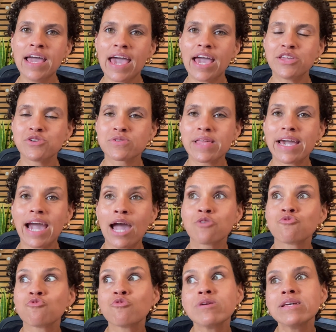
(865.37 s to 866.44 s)
and you're like, I
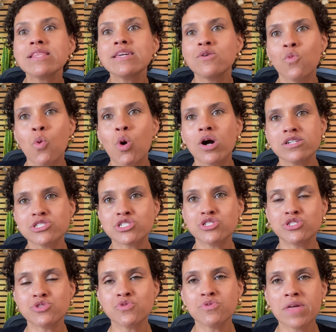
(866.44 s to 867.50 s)
really want to
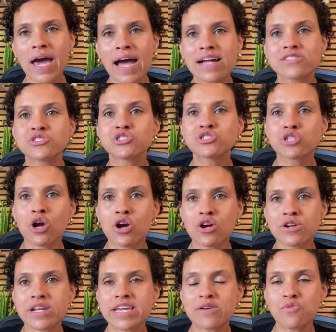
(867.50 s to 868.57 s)
do that,
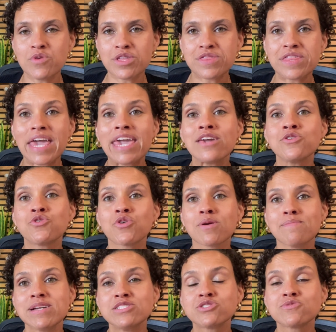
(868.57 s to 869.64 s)
start with
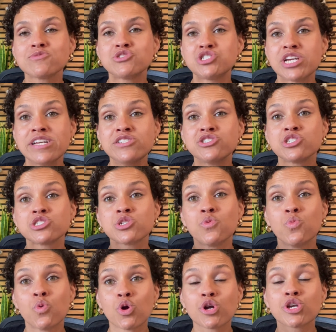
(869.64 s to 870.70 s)
incremental changes and
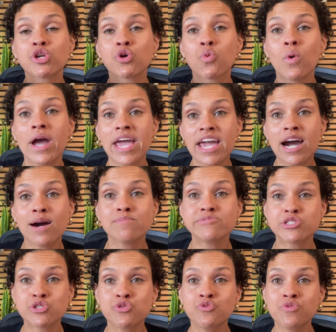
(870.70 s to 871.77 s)
work your way up
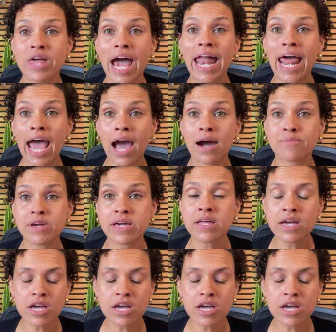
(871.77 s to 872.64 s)
to that habit.